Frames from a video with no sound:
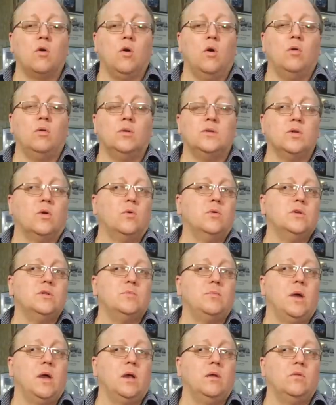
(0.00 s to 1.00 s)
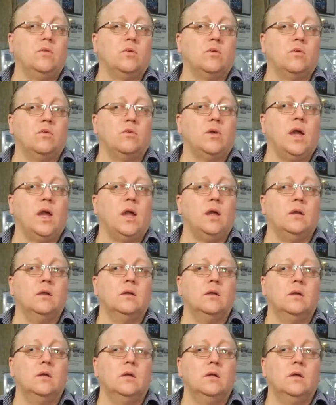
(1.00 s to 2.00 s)
goal has always been to create,
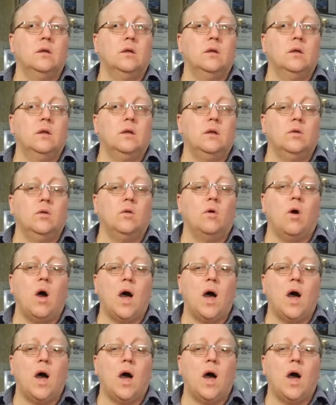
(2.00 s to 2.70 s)
you know,